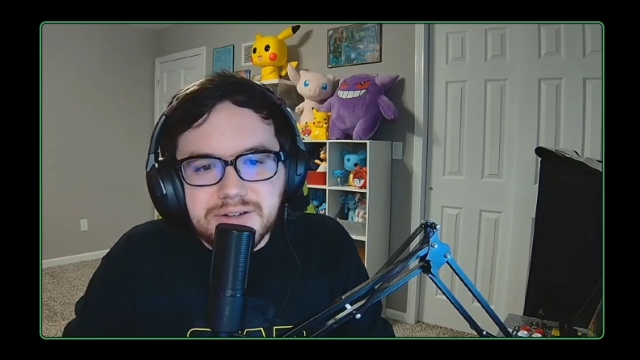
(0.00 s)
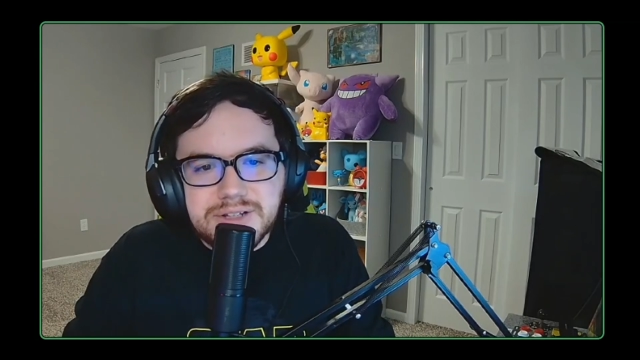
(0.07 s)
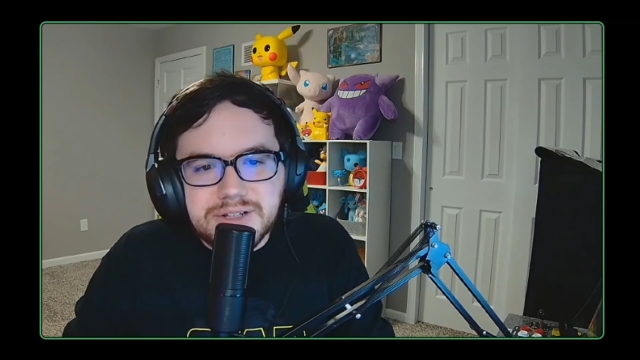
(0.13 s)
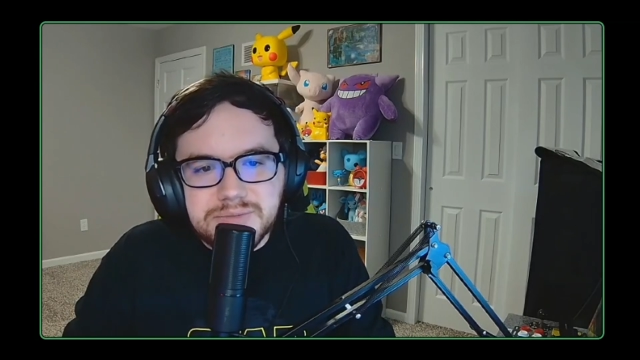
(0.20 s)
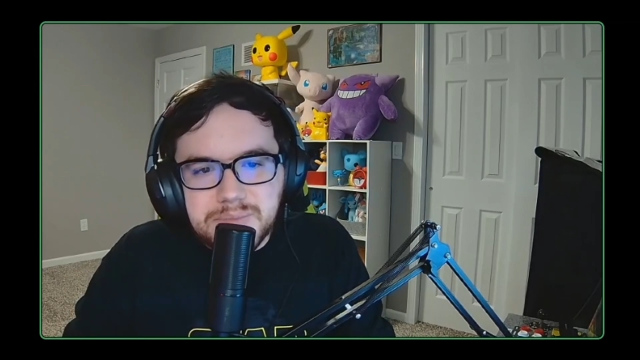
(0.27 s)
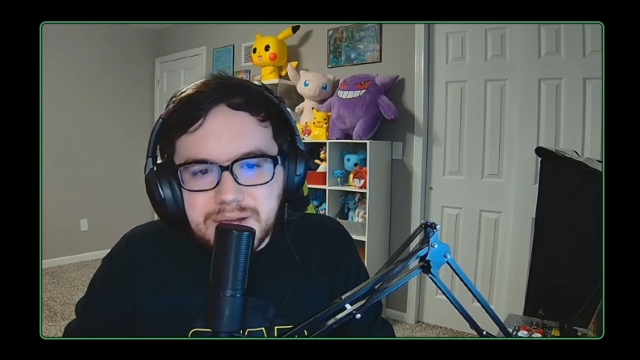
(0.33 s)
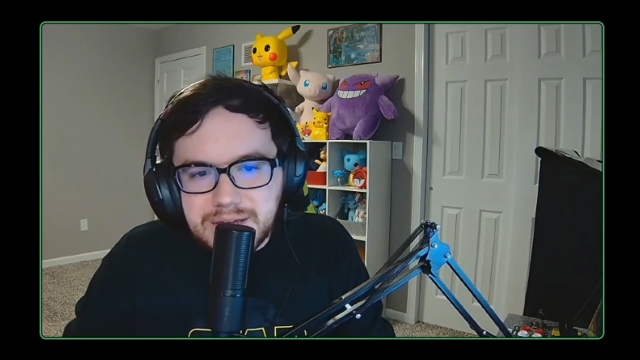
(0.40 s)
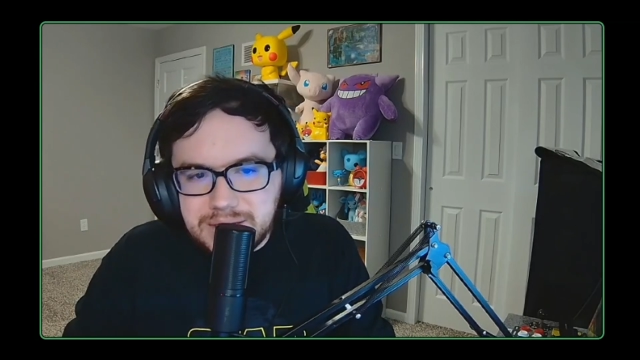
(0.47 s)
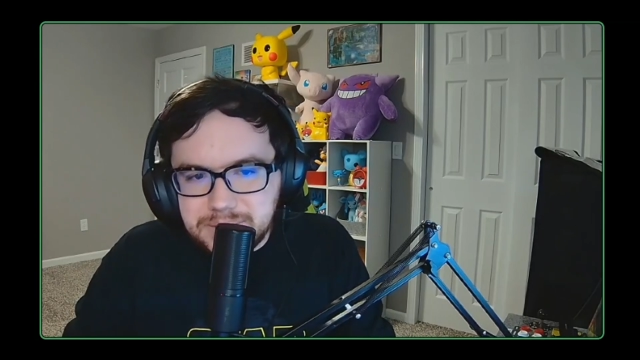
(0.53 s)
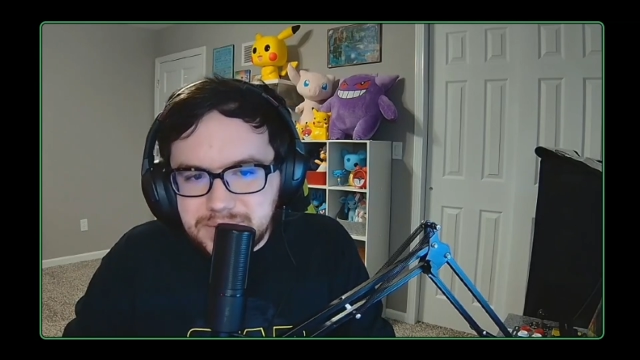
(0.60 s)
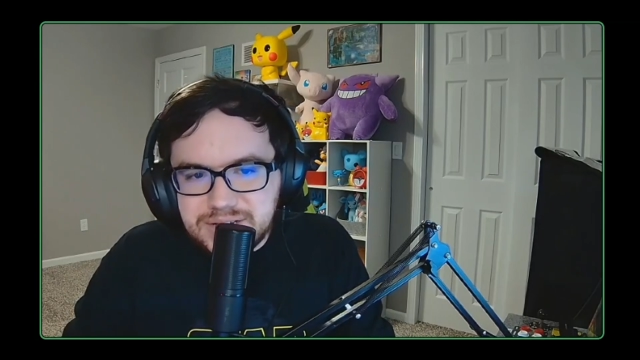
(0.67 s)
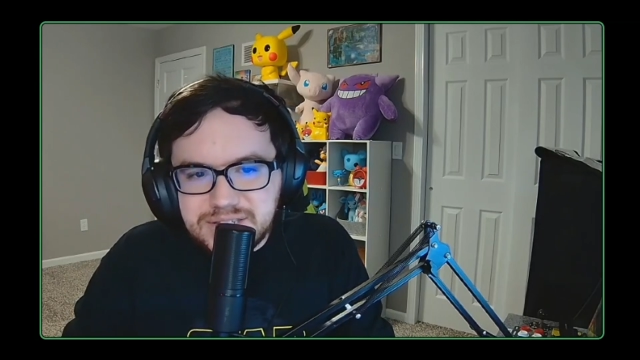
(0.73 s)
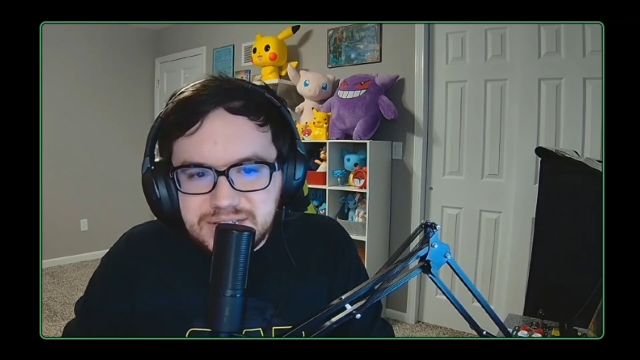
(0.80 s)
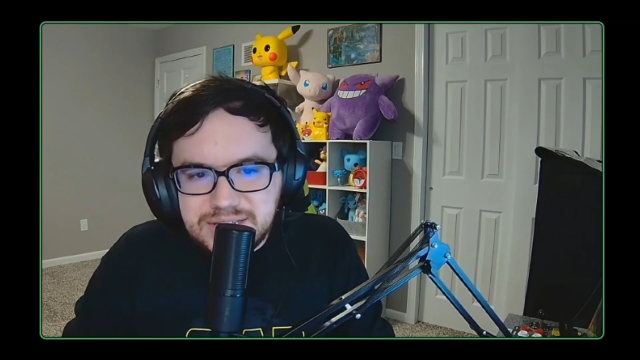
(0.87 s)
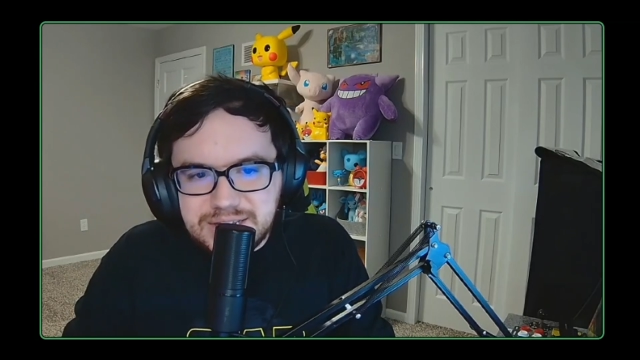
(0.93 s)
that's making my
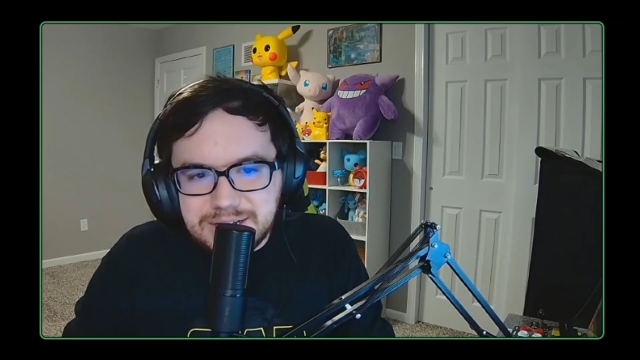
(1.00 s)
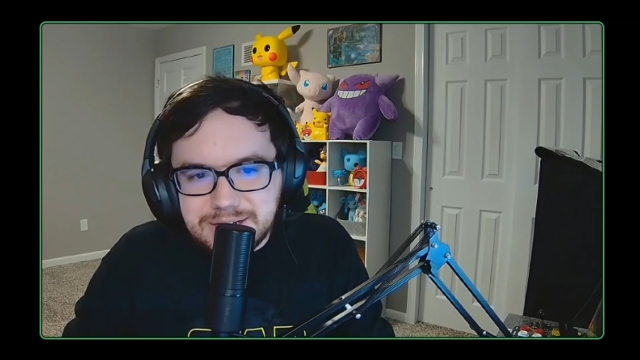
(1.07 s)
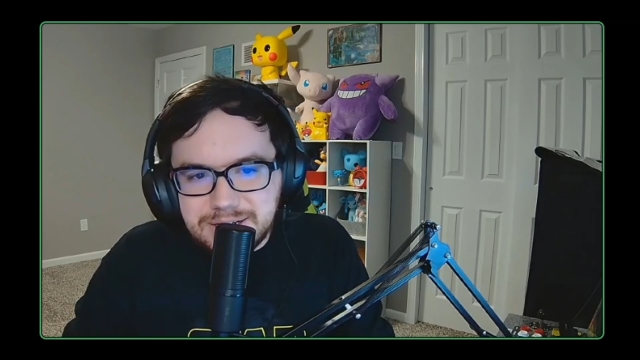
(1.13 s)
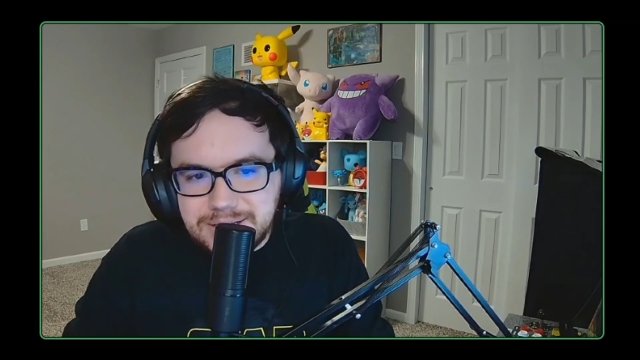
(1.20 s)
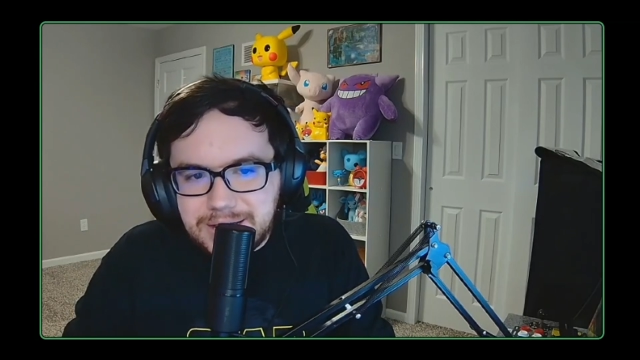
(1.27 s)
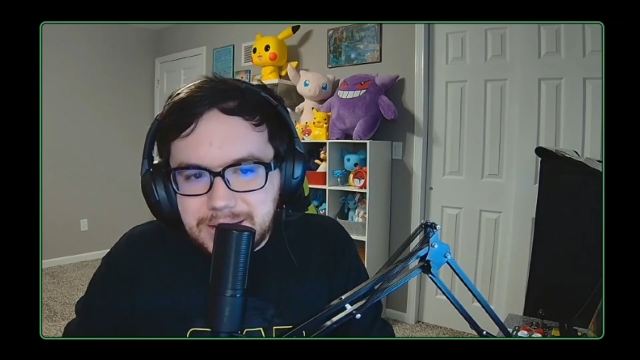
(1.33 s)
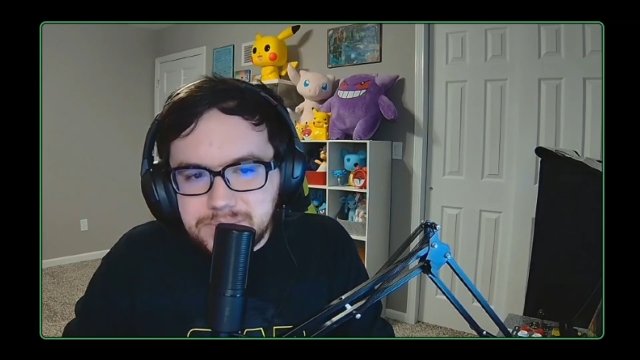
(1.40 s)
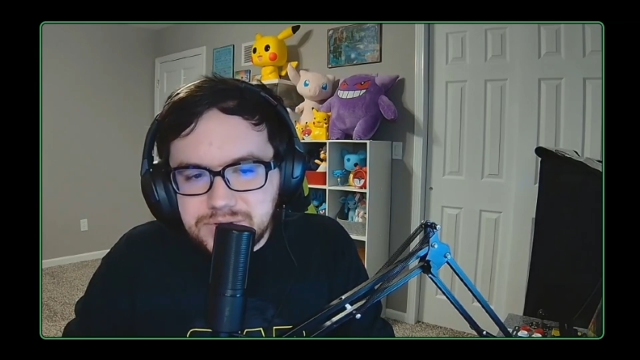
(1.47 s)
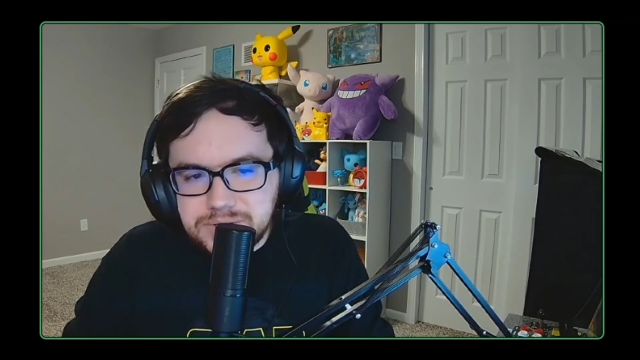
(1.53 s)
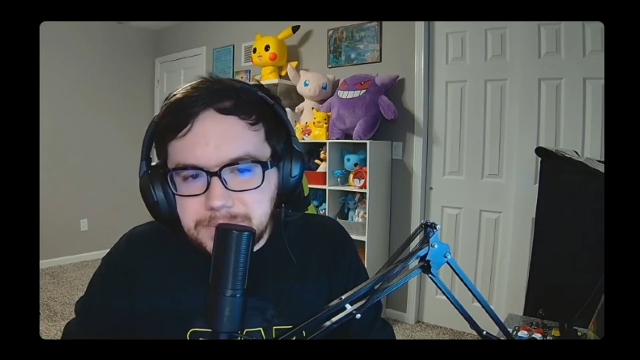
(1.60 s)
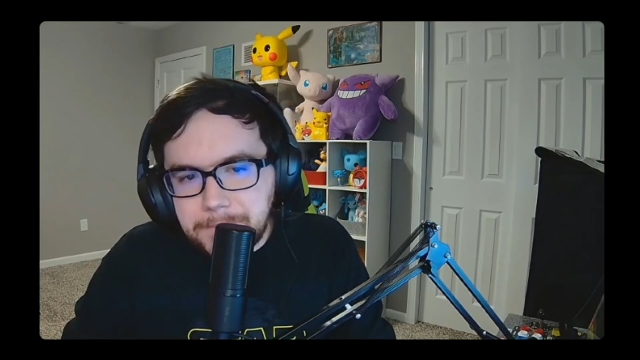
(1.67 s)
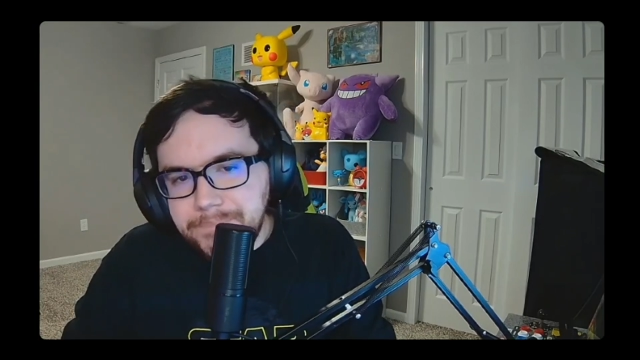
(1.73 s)
ceiling collapse.